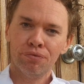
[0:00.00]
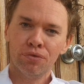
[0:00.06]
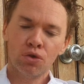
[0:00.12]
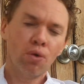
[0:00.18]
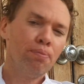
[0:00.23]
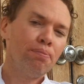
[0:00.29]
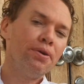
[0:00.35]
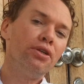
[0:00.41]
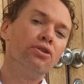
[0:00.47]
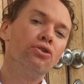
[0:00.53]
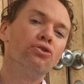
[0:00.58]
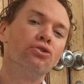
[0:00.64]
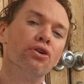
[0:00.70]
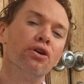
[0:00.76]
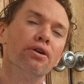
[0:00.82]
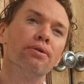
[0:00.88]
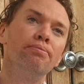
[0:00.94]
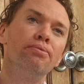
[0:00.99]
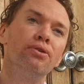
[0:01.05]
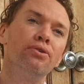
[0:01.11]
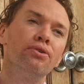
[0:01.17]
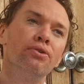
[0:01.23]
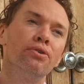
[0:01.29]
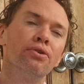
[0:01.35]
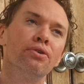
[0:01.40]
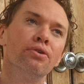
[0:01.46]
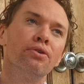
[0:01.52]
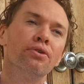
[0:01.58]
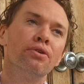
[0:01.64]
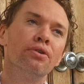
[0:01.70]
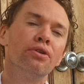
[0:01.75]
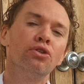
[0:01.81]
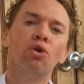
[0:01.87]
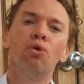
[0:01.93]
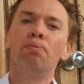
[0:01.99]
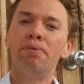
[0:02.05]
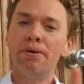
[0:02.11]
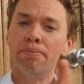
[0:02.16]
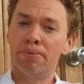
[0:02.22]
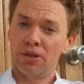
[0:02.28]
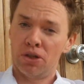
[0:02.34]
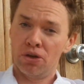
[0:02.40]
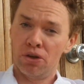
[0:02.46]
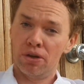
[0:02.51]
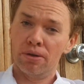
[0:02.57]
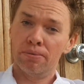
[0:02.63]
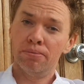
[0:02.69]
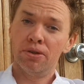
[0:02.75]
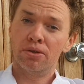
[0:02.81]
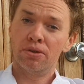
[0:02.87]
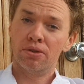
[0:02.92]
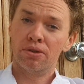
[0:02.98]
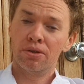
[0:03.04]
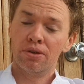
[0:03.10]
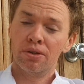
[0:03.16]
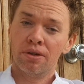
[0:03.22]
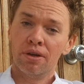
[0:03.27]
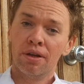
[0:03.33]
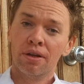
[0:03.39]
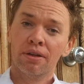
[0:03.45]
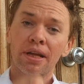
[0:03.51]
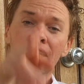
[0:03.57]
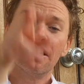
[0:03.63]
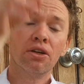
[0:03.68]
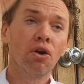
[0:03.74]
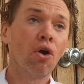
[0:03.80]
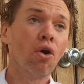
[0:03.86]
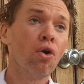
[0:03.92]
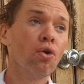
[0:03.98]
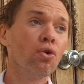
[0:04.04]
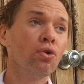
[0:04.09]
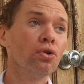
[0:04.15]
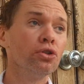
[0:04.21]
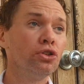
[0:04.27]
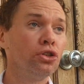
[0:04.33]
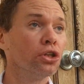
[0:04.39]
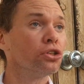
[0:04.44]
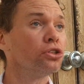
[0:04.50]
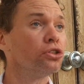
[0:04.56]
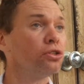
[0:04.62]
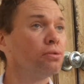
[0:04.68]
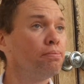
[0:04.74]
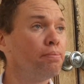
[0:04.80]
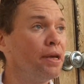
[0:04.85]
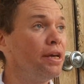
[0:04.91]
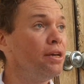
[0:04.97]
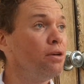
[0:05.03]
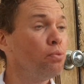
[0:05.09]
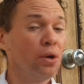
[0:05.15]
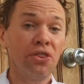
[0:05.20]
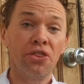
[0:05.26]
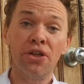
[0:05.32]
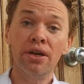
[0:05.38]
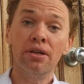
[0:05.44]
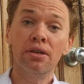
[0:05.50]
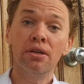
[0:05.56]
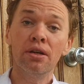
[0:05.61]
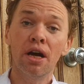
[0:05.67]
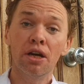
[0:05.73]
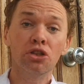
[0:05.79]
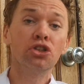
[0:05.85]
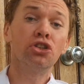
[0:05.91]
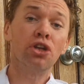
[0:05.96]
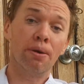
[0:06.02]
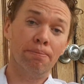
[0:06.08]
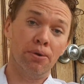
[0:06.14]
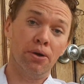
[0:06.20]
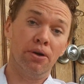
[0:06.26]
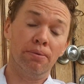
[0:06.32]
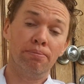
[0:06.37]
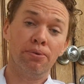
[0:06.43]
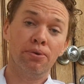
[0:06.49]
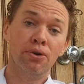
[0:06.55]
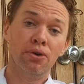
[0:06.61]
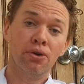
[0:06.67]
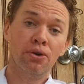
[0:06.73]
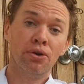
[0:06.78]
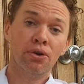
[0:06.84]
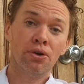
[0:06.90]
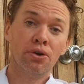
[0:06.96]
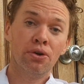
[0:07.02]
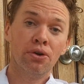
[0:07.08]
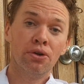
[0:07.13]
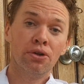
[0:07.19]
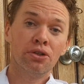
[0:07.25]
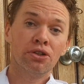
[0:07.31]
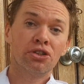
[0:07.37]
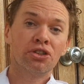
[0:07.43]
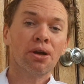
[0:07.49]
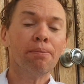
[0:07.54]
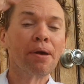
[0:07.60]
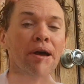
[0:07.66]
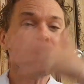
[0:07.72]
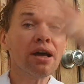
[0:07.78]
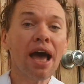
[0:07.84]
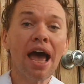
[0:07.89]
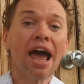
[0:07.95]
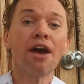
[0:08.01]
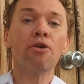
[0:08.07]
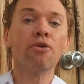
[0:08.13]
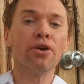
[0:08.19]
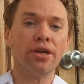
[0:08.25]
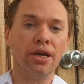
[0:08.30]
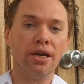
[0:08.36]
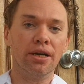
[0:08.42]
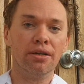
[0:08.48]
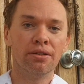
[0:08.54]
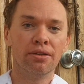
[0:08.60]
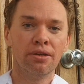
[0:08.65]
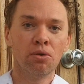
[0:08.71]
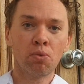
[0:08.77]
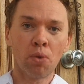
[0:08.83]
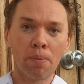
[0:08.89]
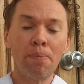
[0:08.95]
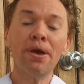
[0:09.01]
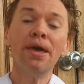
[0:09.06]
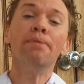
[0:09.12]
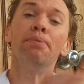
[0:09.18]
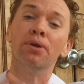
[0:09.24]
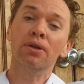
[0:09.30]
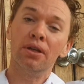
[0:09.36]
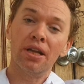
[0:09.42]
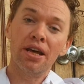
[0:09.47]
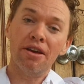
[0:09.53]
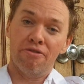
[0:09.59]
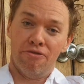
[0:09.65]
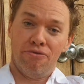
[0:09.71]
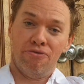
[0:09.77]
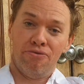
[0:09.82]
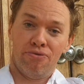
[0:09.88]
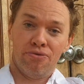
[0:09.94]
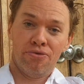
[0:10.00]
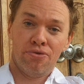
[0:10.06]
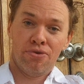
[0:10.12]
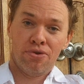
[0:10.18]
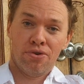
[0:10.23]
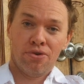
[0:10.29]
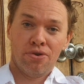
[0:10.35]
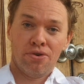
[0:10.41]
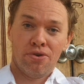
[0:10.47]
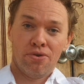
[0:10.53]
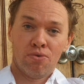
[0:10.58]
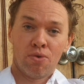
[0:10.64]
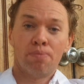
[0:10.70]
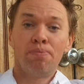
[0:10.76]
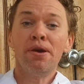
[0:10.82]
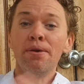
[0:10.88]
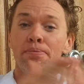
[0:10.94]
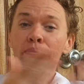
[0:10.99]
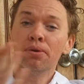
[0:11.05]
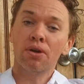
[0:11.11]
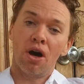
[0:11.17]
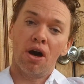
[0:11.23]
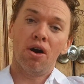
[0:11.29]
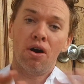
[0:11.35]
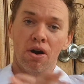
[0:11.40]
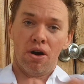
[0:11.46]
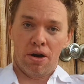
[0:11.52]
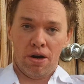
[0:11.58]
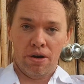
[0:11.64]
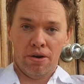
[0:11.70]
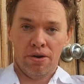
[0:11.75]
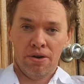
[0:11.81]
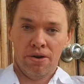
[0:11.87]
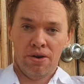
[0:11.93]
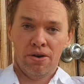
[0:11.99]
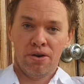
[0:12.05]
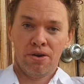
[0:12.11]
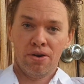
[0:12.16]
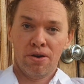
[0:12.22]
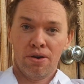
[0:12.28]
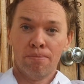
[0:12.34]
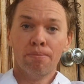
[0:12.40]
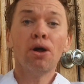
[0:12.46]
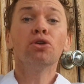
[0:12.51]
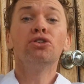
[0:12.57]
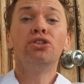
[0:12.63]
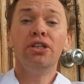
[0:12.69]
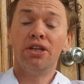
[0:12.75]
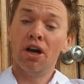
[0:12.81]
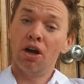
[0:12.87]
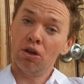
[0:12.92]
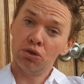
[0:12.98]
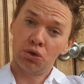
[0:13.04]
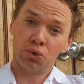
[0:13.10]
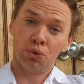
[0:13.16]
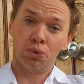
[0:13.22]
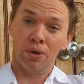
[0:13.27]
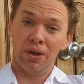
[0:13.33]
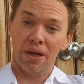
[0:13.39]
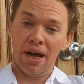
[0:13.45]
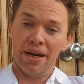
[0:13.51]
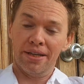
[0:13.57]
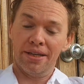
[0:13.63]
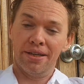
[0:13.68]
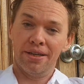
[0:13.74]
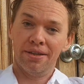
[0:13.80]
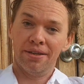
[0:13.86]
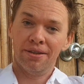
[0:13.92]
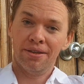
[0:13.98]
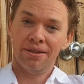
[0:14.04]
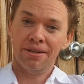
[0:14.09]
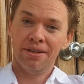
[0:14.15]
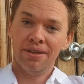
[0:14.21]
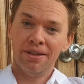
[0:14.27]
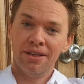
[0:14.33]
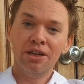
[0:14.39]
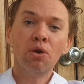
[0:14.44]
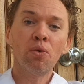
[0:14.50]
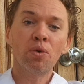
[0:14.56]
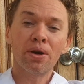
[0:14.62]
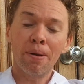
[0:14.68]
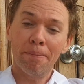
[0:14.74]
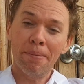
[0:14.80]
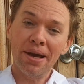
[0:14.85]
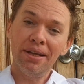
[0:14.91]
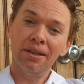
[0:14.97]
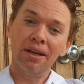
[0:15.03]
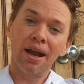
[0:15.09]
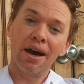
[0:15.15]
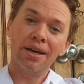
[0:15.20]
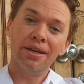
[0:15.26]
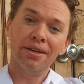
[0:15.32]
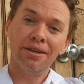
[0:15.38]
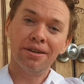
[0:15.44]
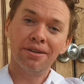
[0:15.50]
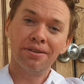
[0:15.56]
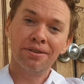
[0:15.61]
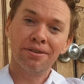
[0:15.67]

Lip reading: Don't be disturbed. Don't be perturbed. Let it all just be within a suburb. Some area where people live. Where people are. Multicultural-like. You know what I mean, like?